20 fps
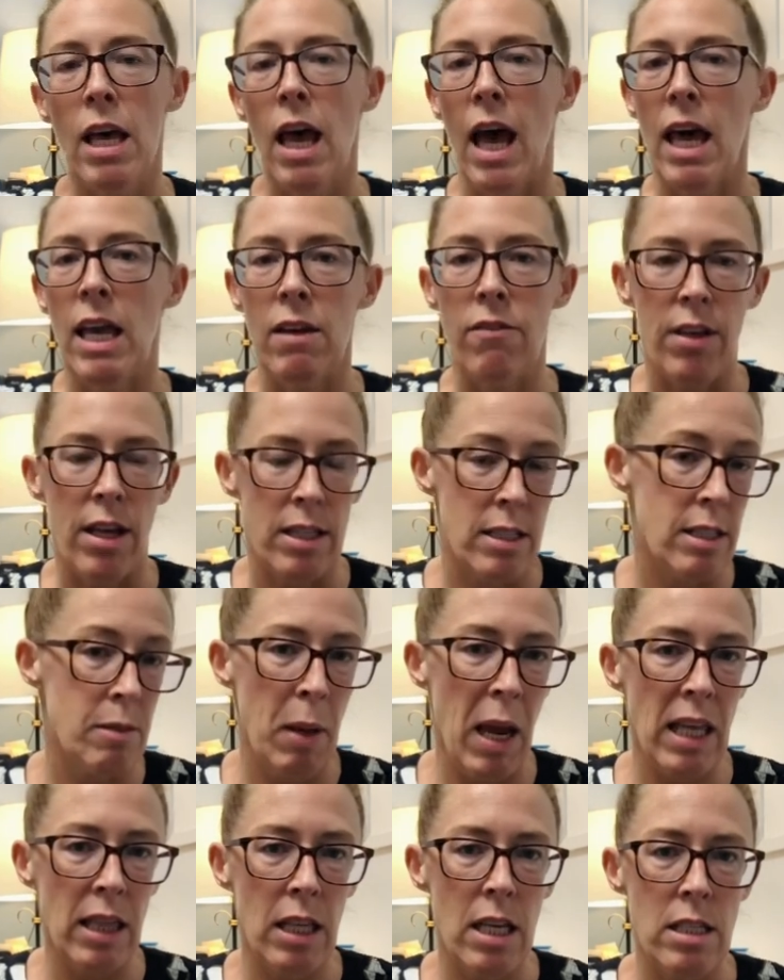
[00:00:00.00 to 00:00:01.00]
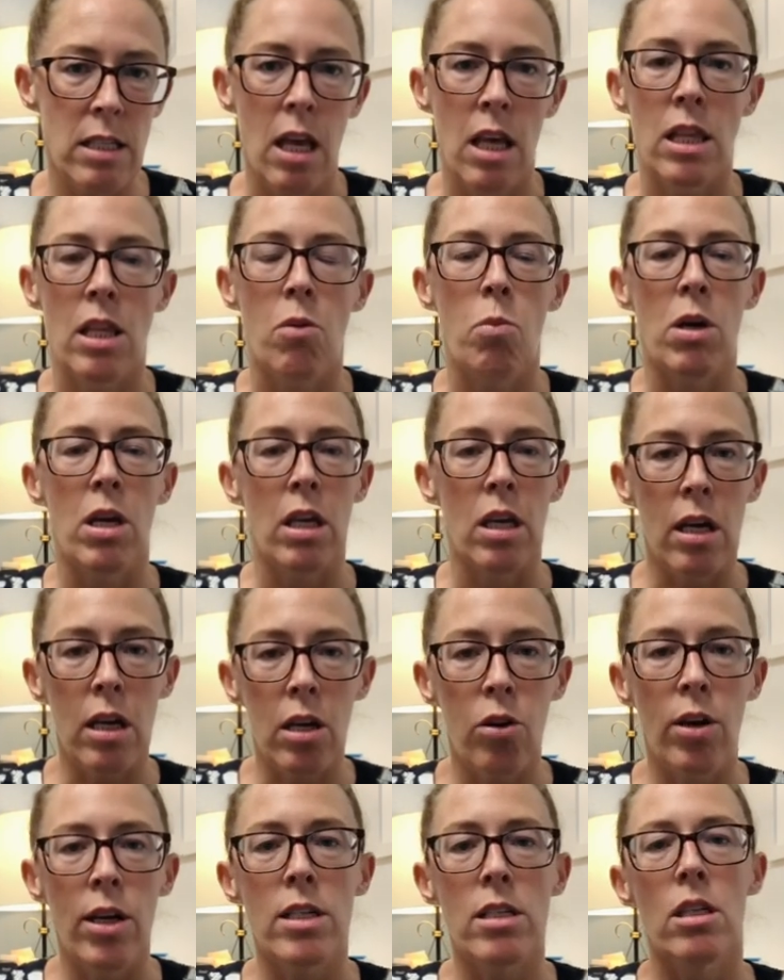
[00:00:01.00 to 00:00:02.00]
And if that's painless, then we can
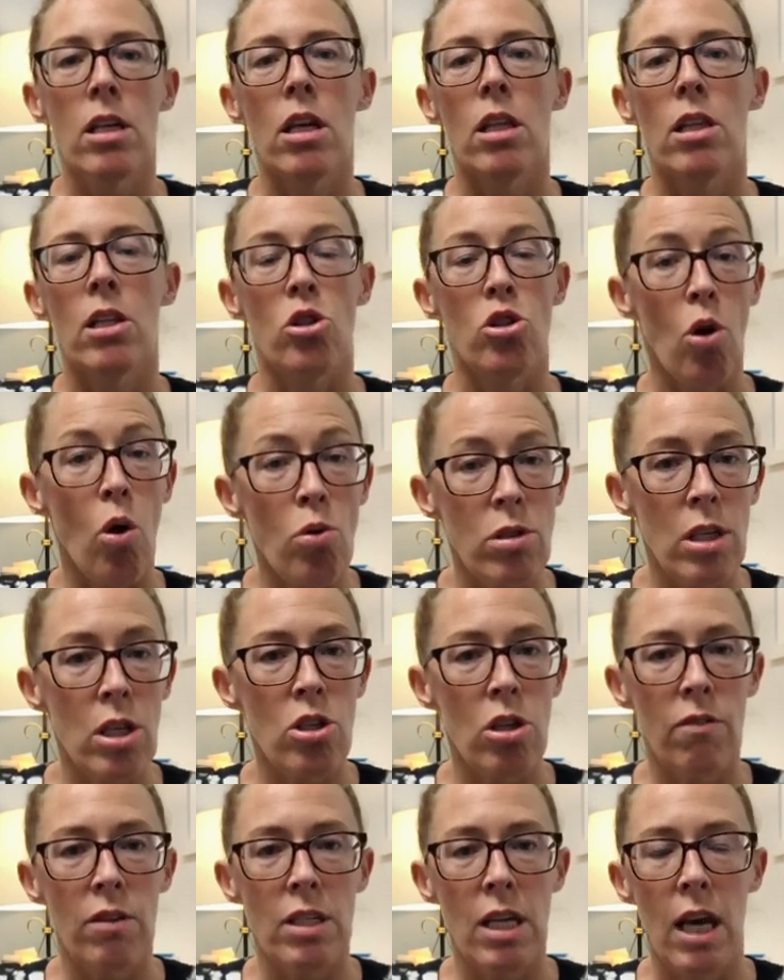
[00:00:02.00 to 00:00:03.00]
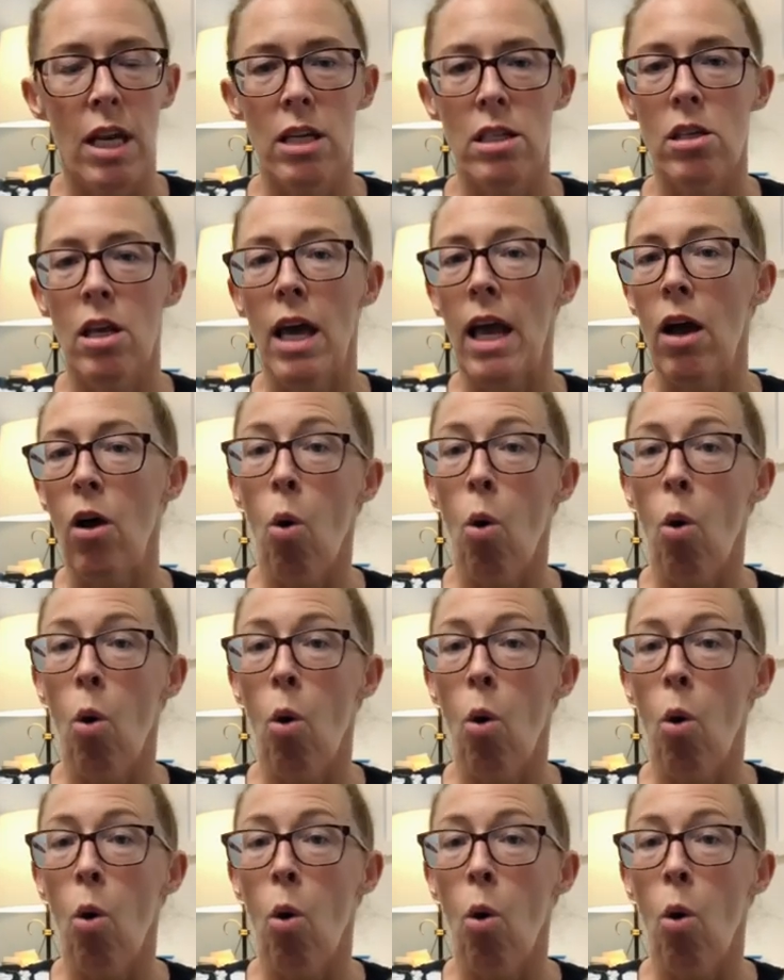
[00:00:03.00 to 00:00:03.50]
increase the dosage of the tennis